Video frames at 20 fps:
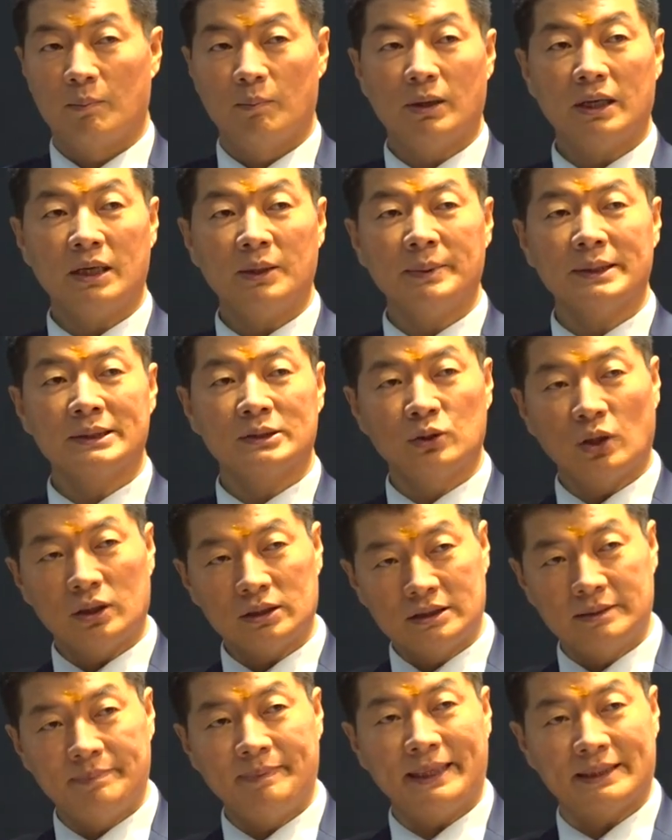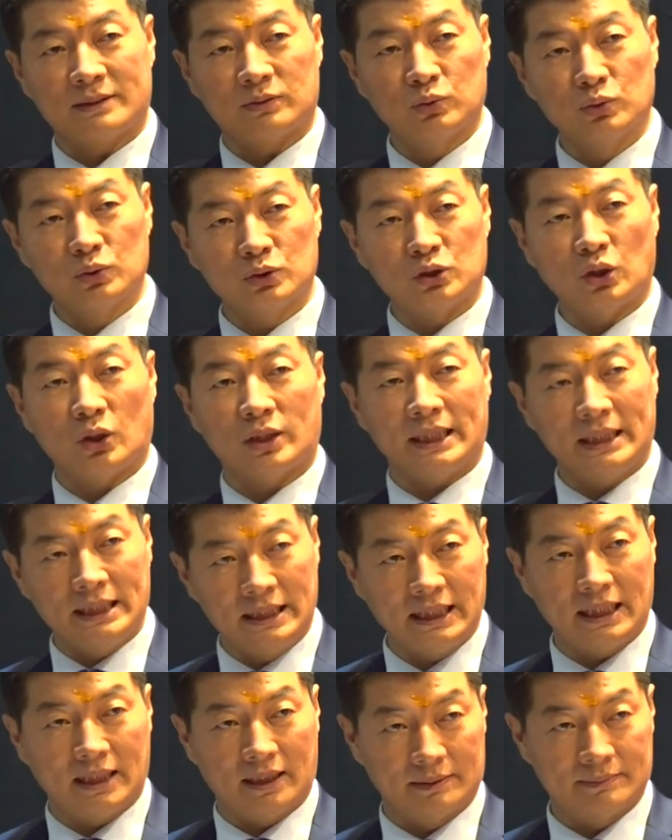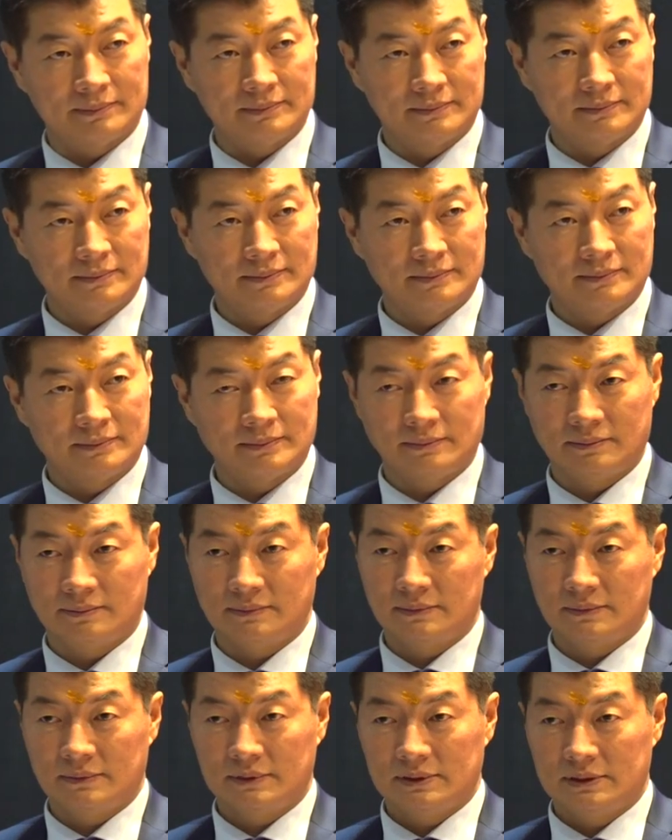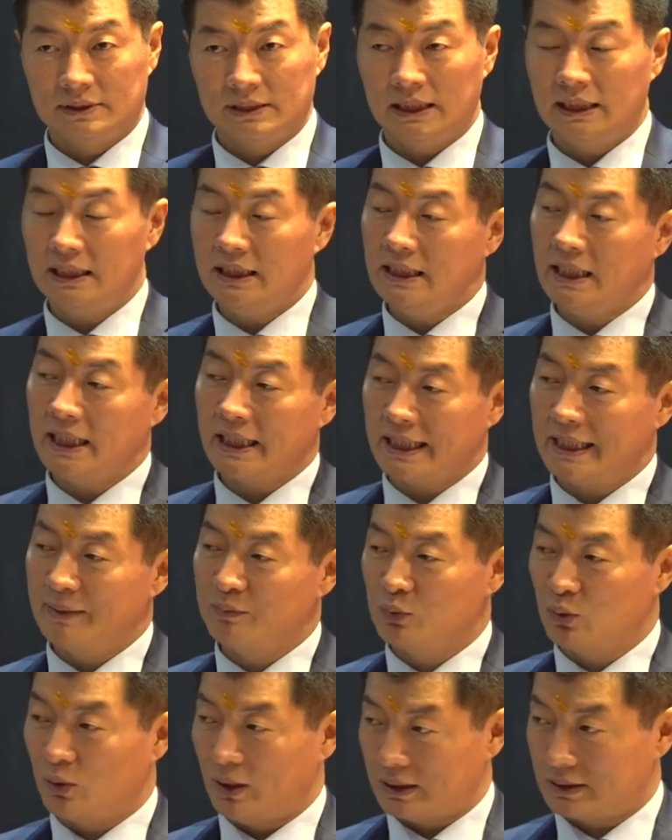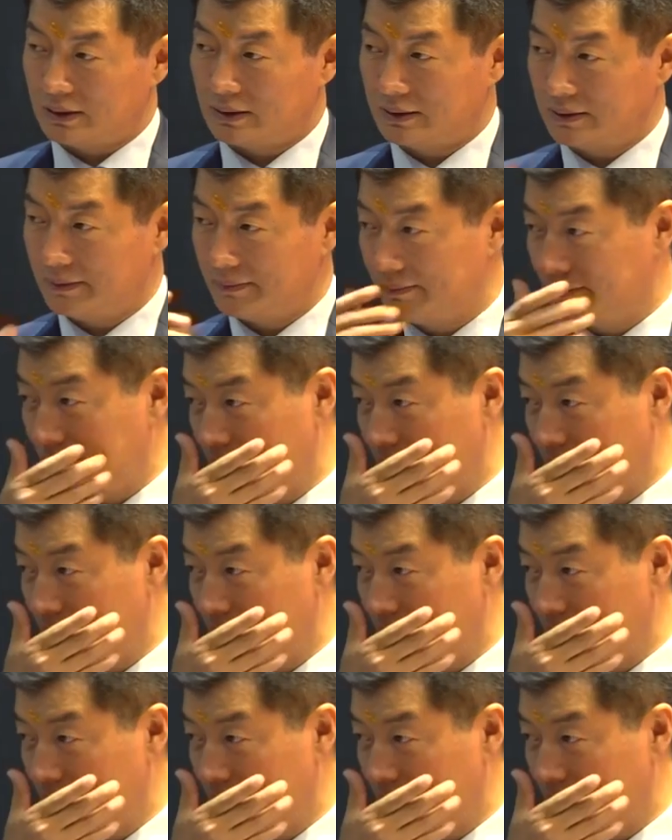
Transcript: But it was not Tibet who sought India. India came to us.